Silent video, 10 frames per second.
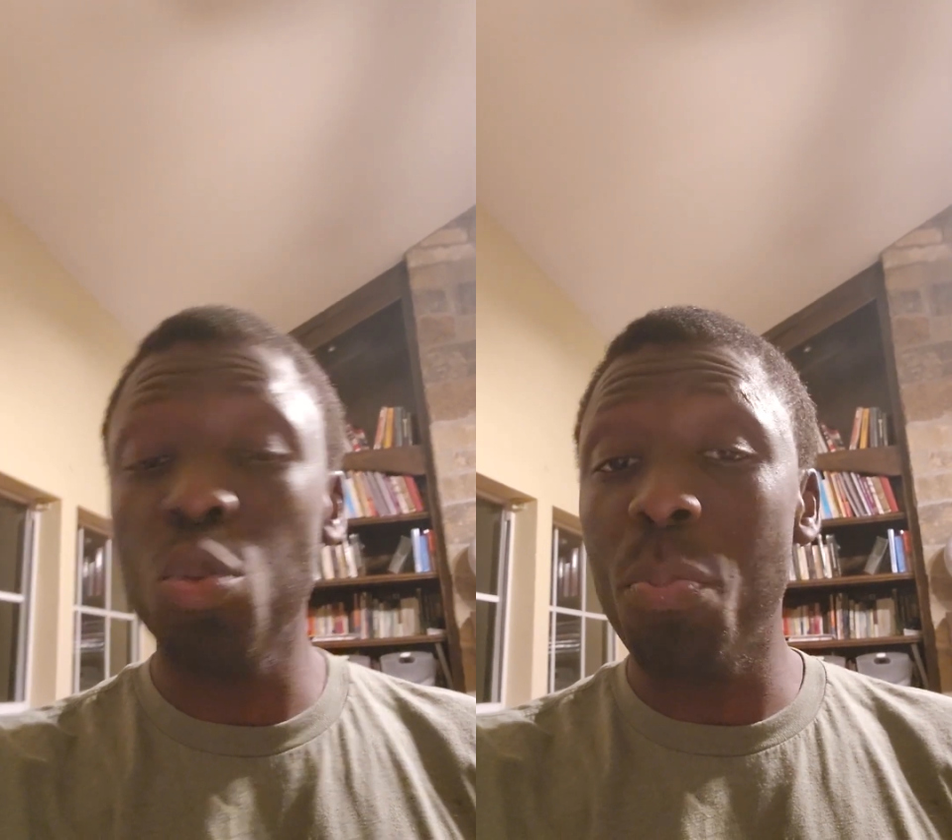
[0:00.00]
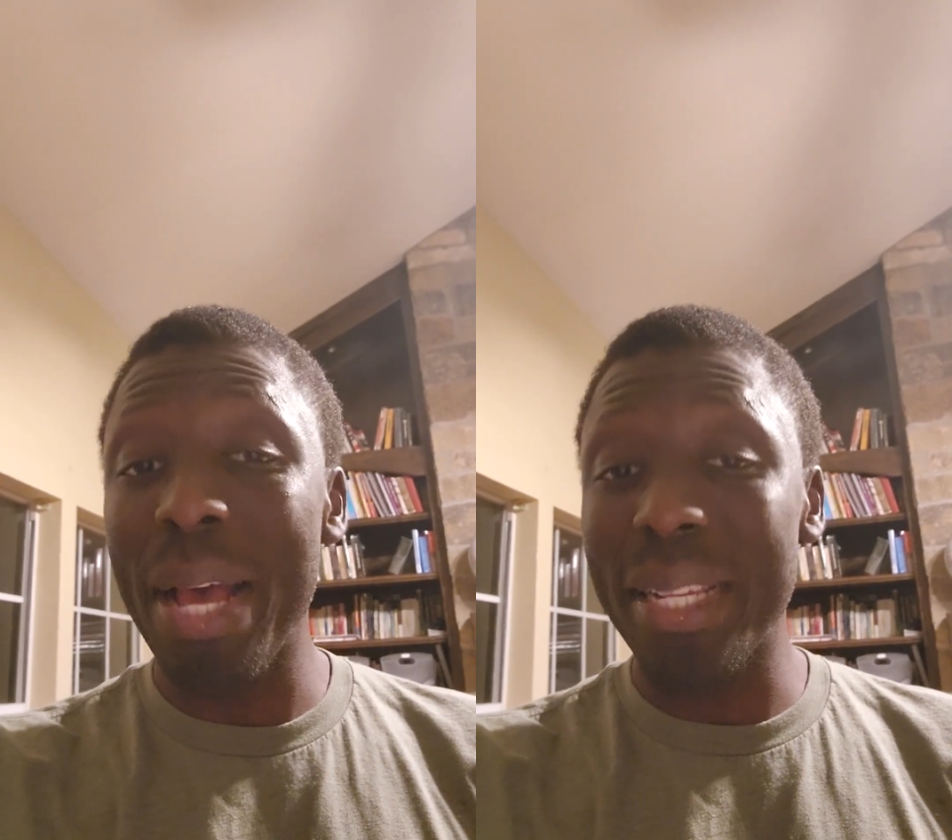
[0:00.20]

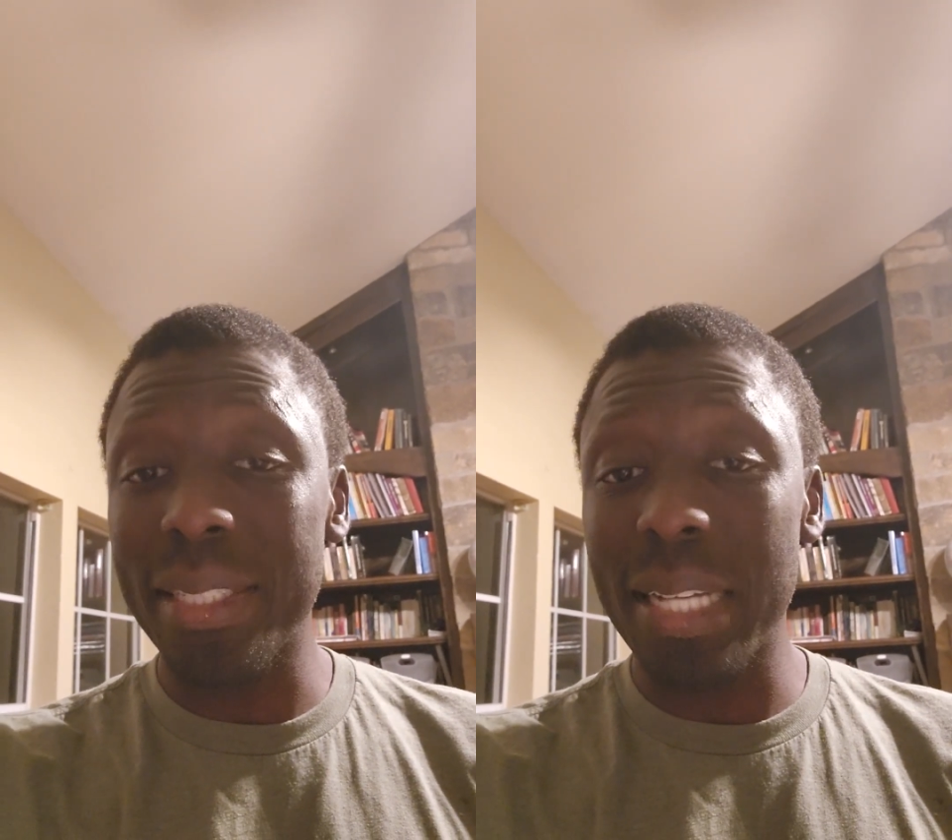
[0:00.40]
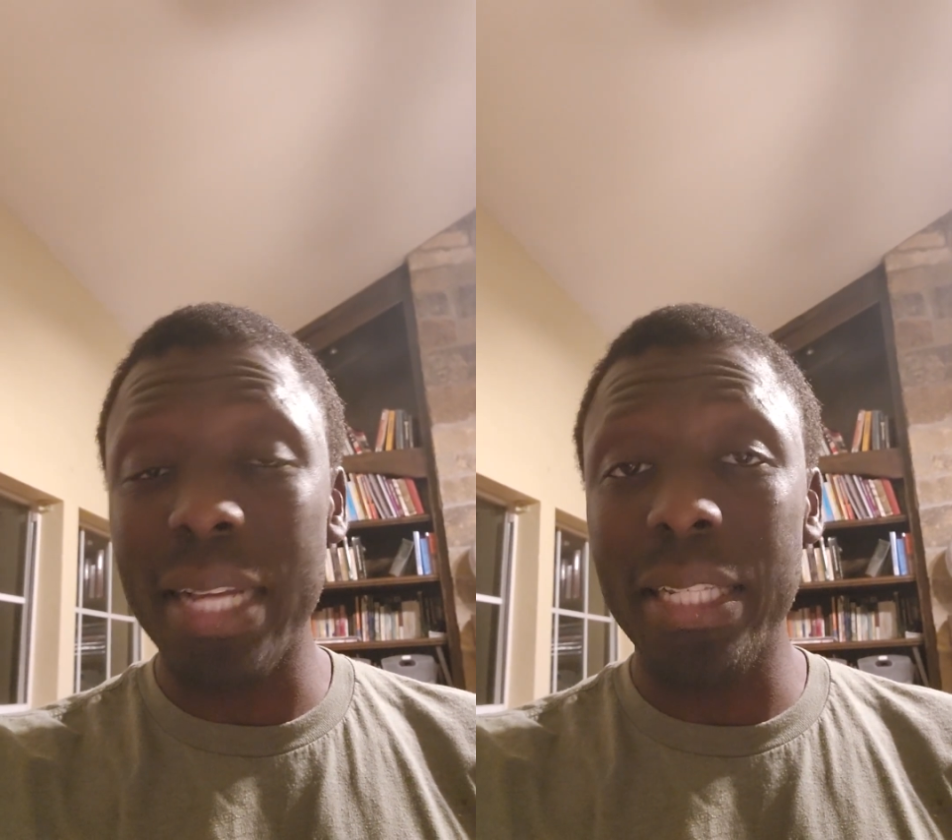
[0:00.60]
do
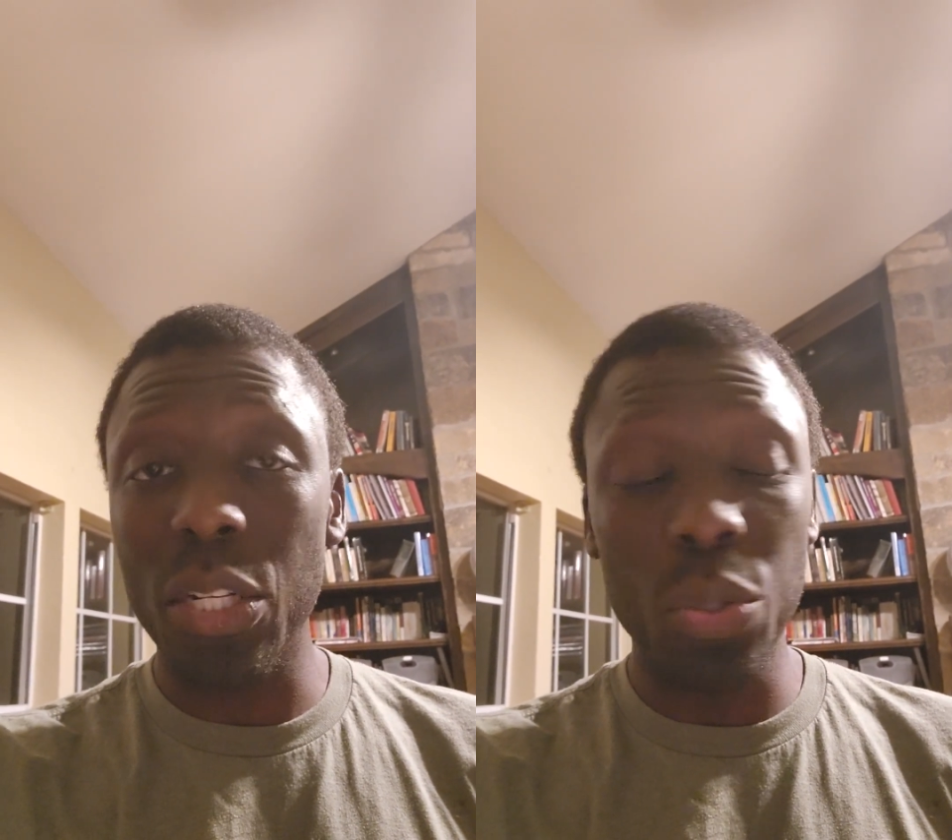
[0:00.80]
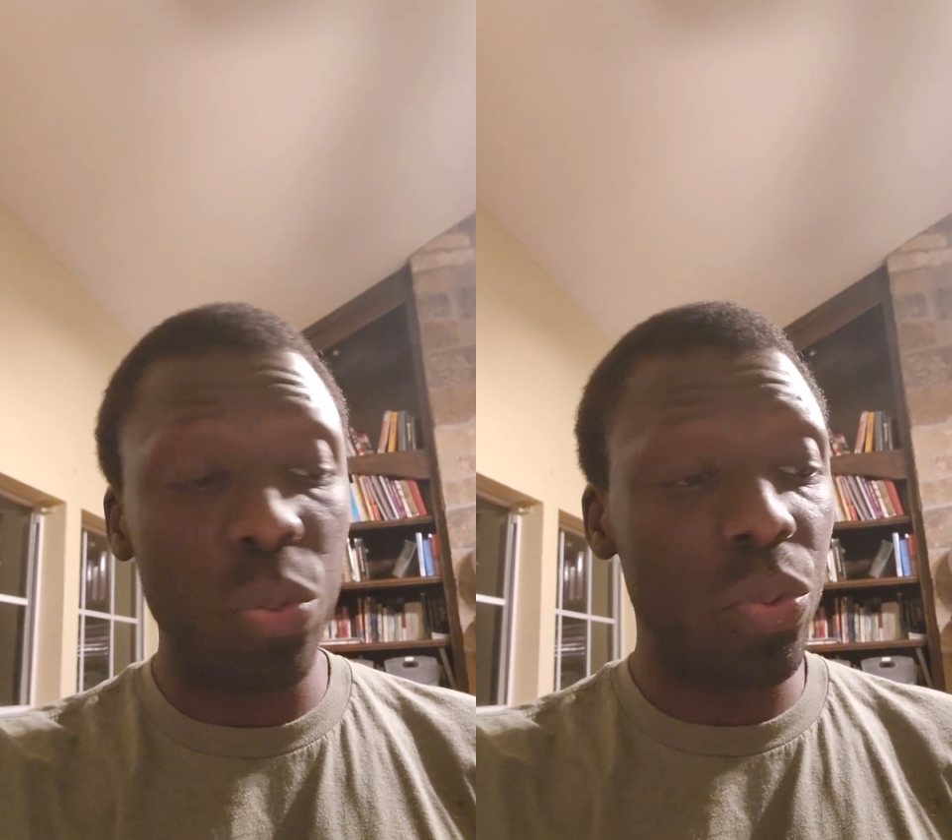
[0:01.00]
best, and they
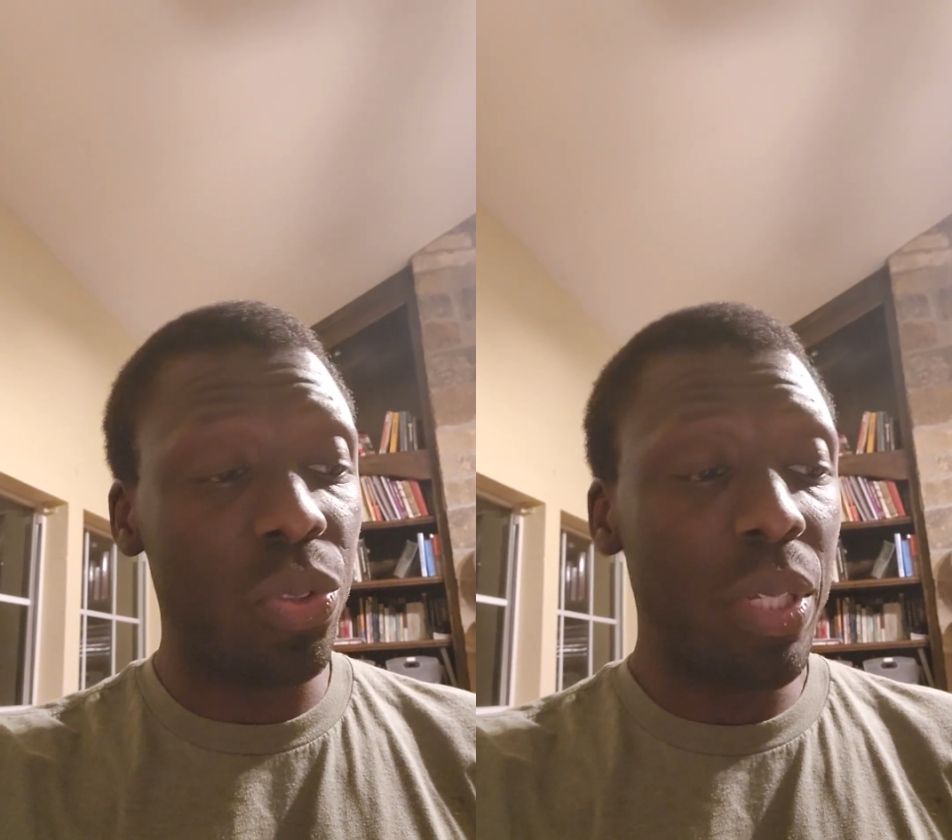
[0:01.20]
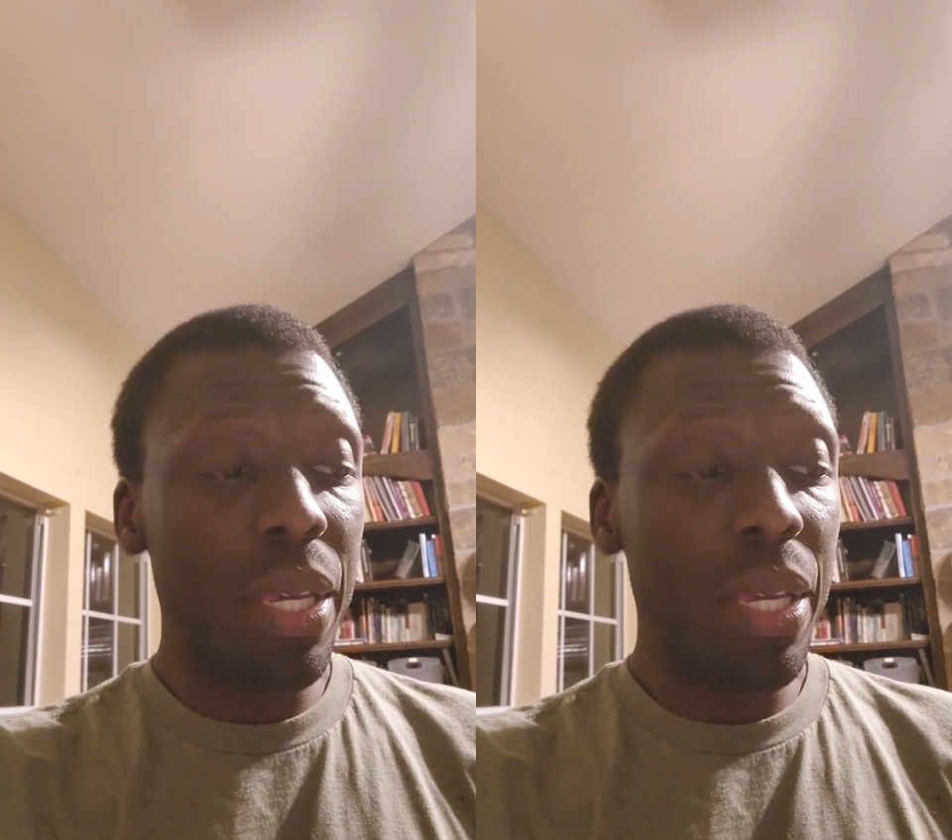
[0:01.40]
lose.